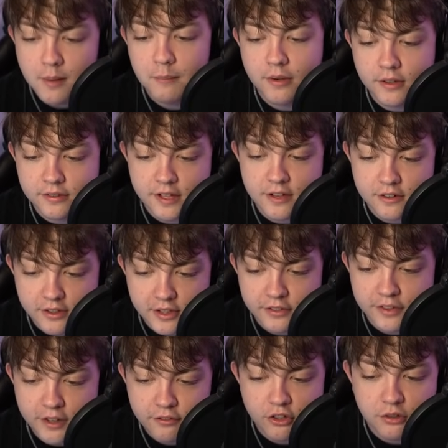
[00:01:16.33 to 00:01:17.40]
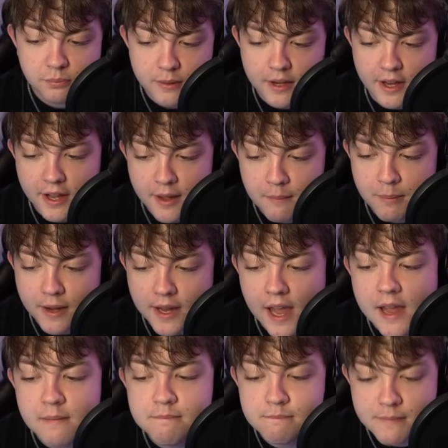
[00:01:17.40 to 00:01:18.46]
But essentially, they've just been hit by
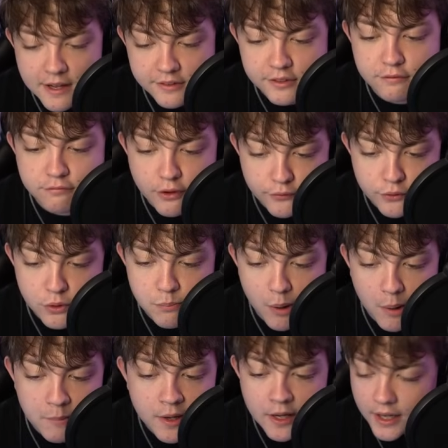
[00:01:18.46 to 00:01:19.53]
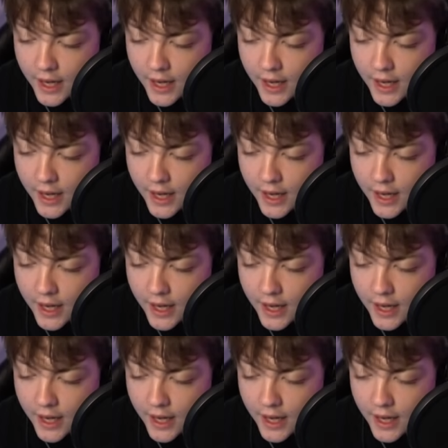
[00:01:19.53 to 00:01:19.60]
a massive review bomb.